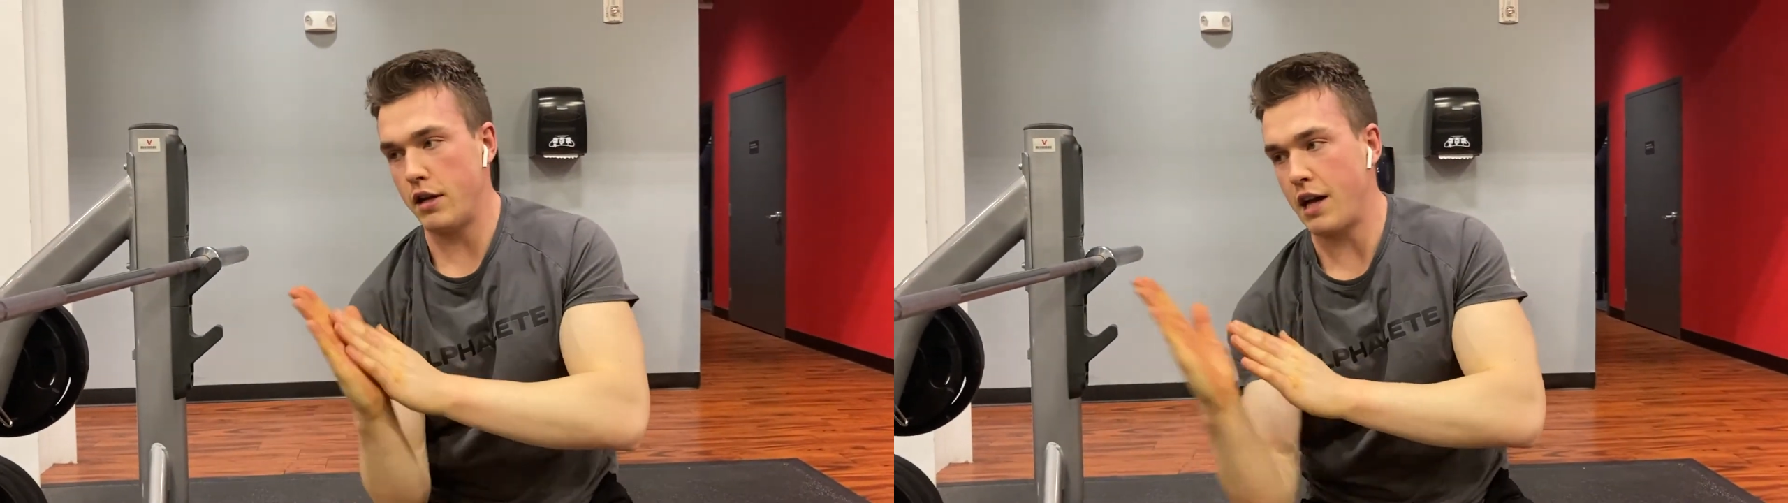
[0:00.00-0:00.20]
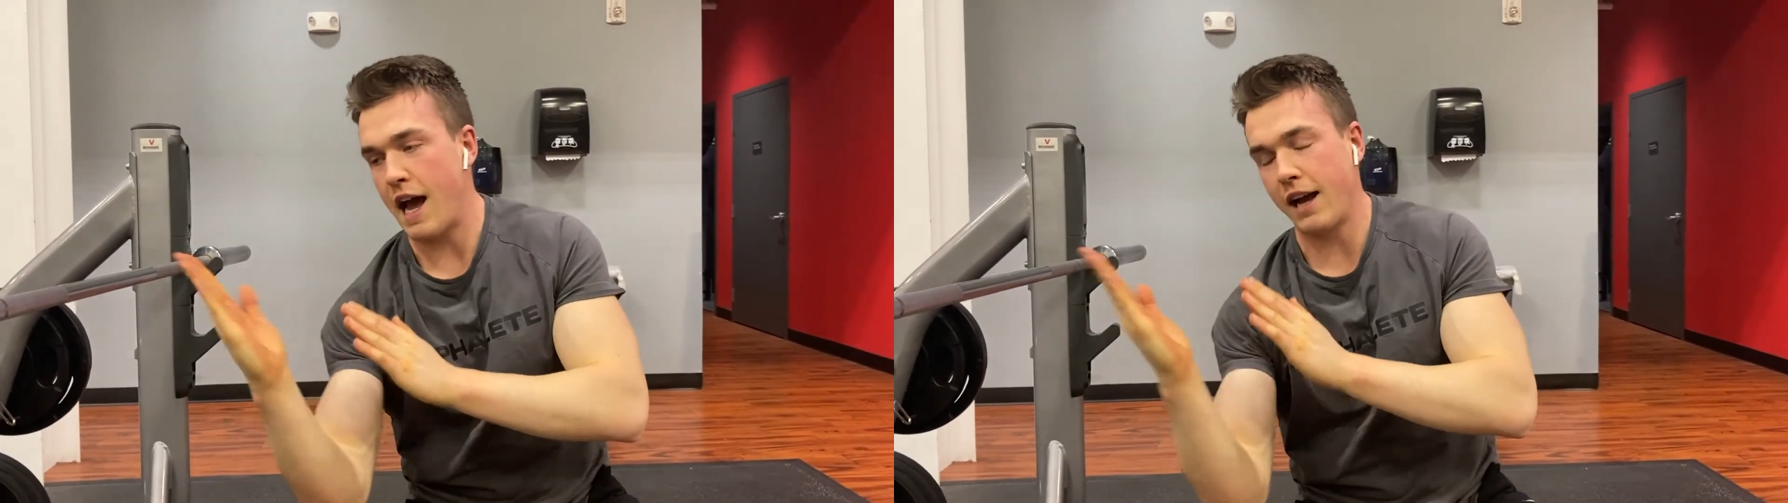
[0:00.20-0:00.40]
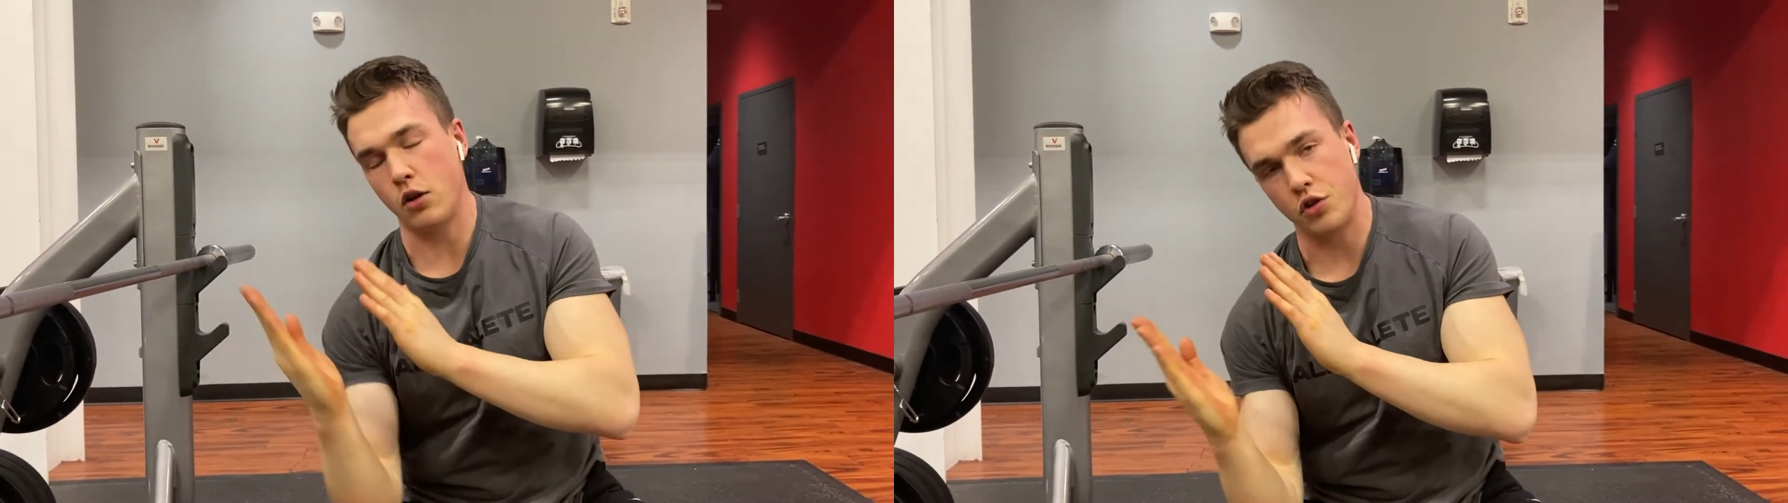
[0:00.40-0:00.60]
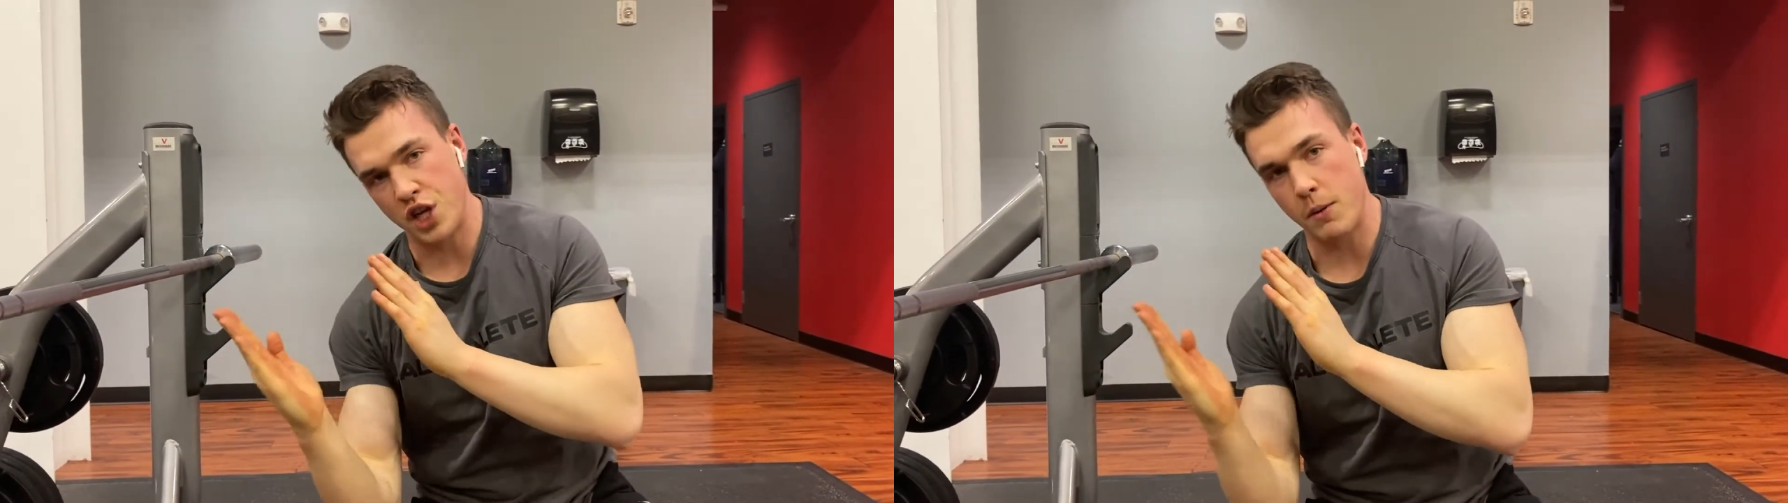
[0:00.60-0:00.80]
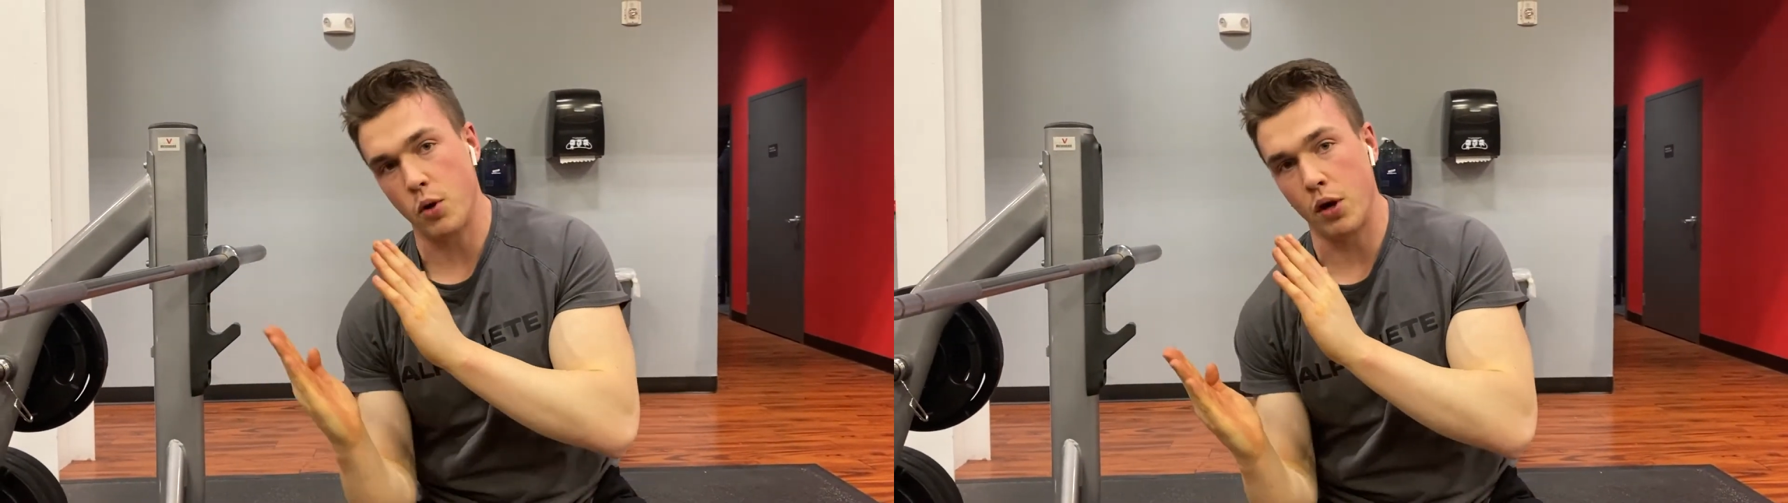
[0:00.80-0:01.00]
diagonal
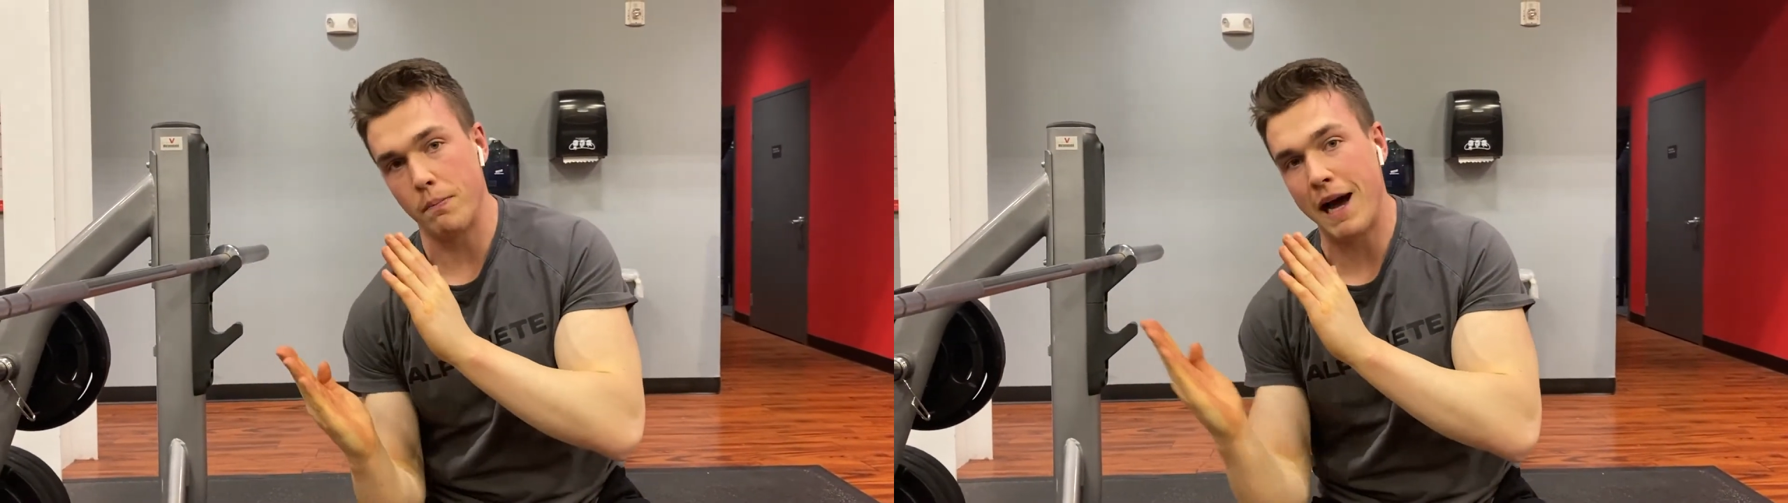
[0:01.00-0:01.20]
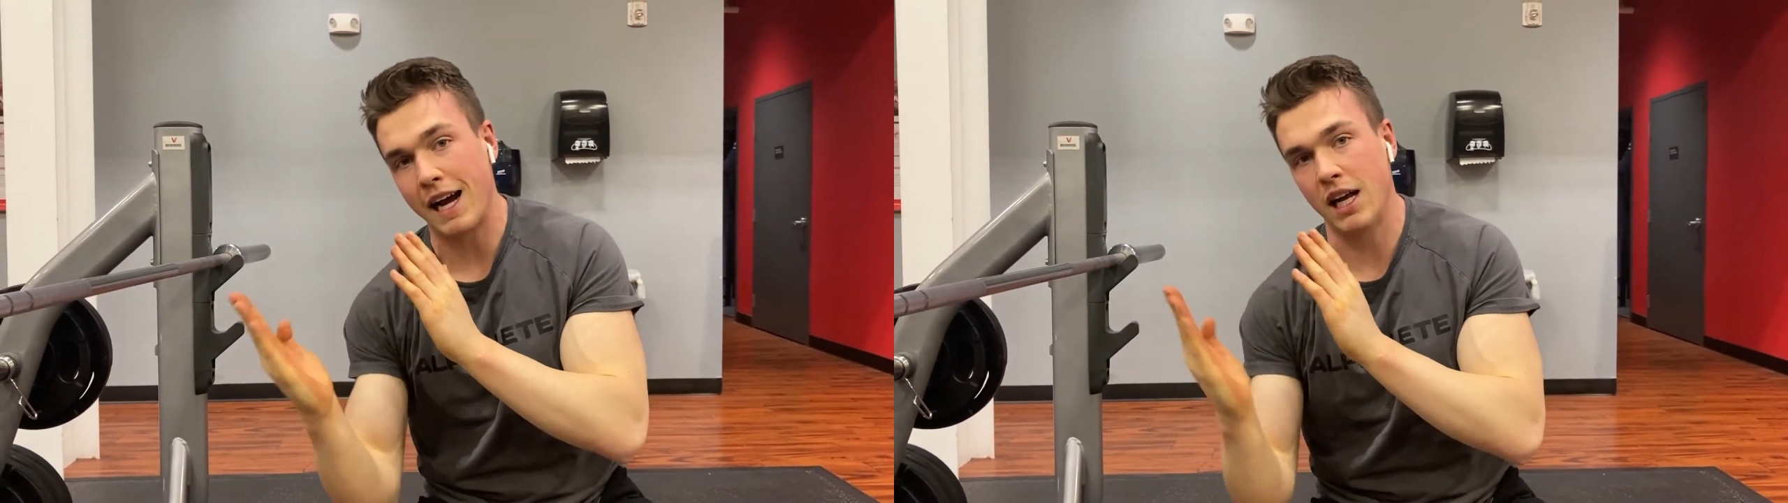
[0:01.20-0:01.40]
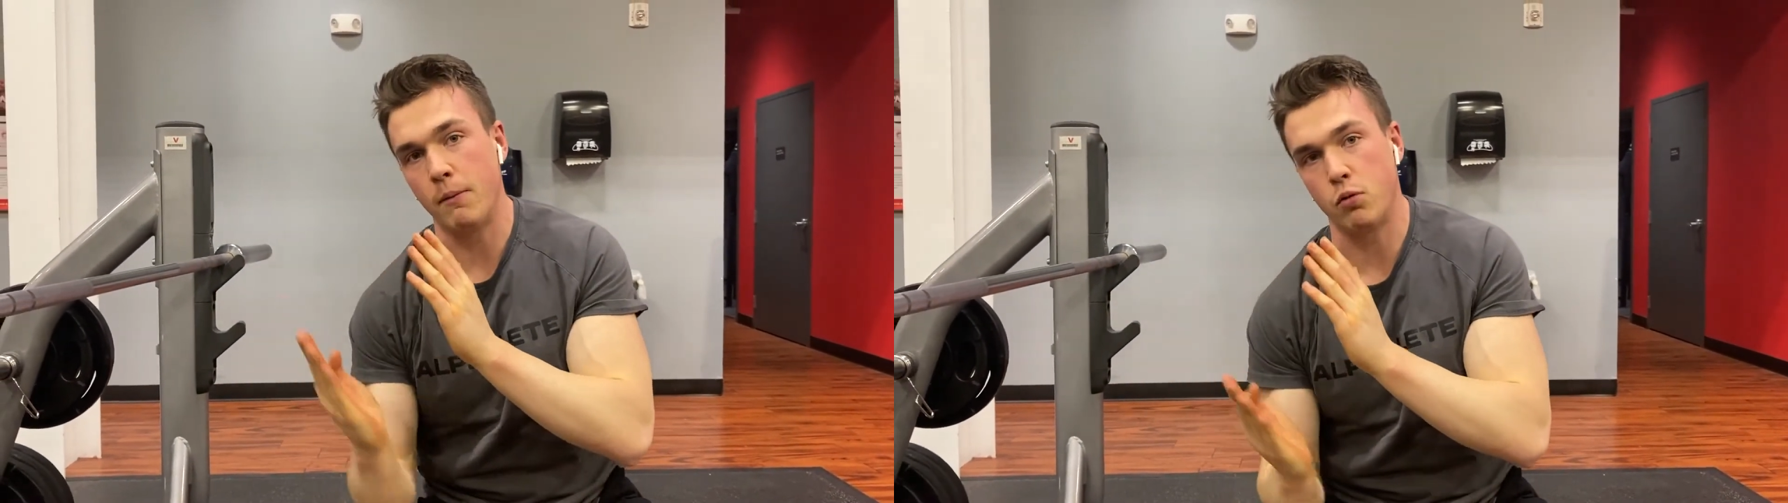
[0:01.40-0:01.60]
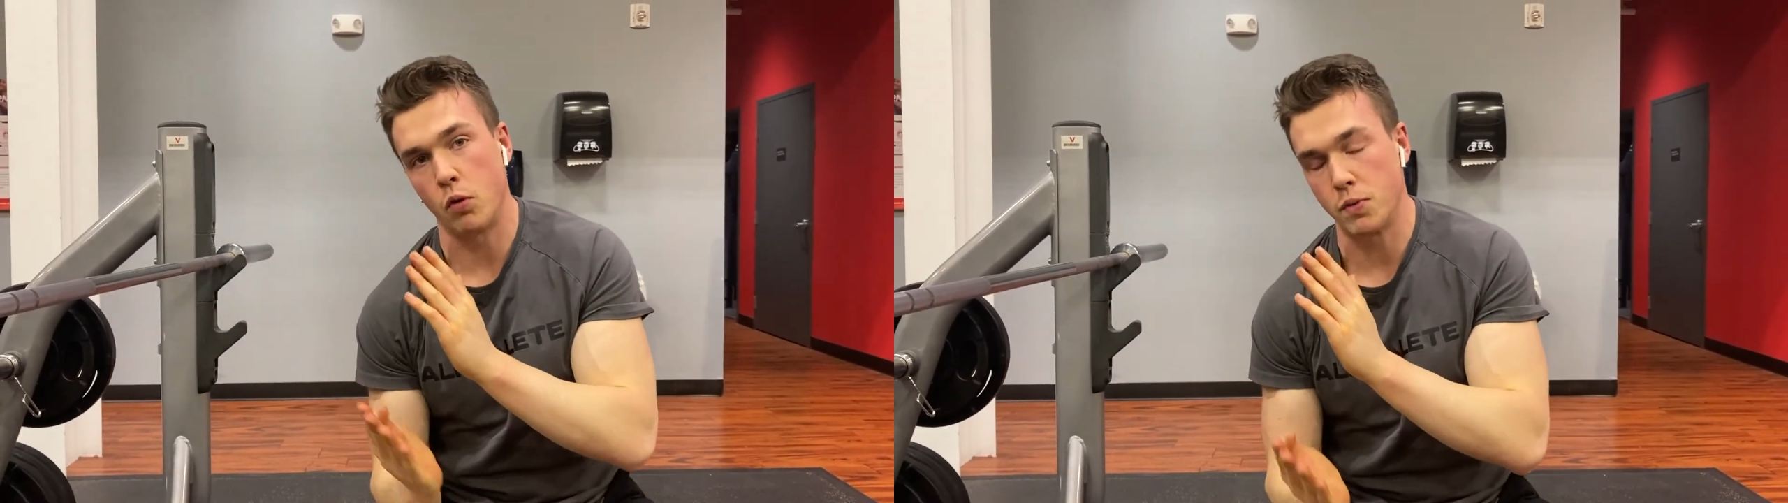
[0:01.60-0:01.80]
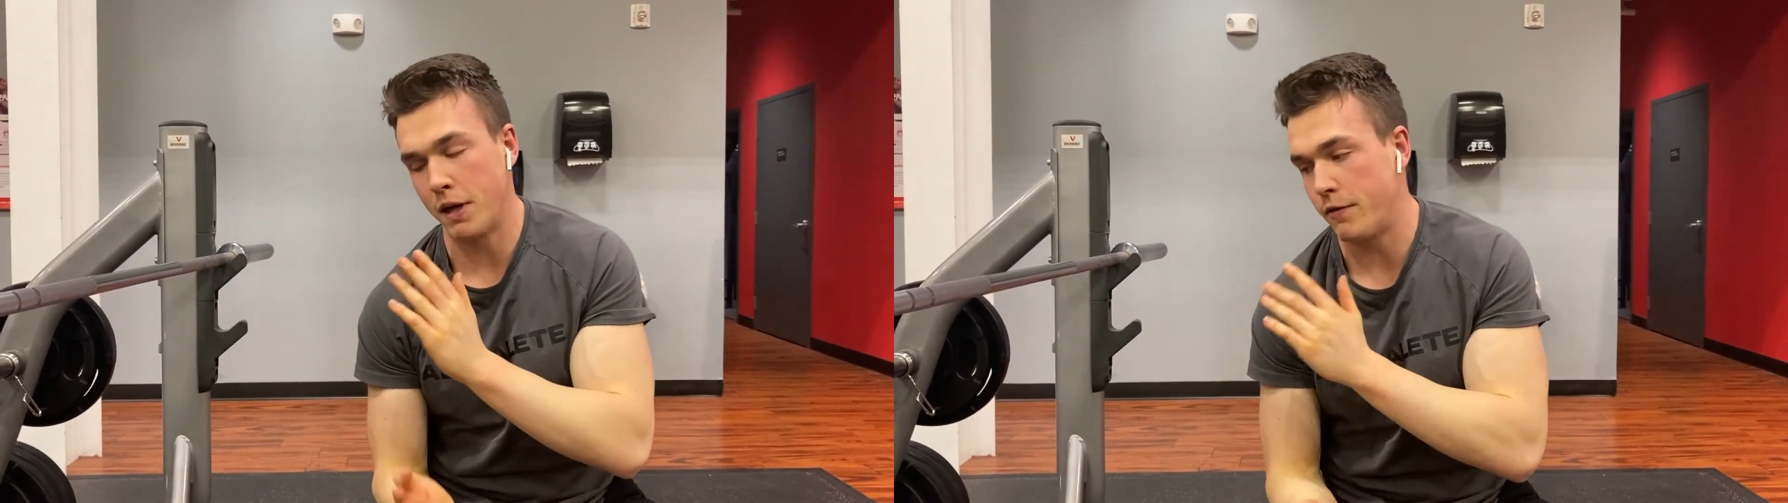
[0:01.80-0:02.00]
shape going back up towards my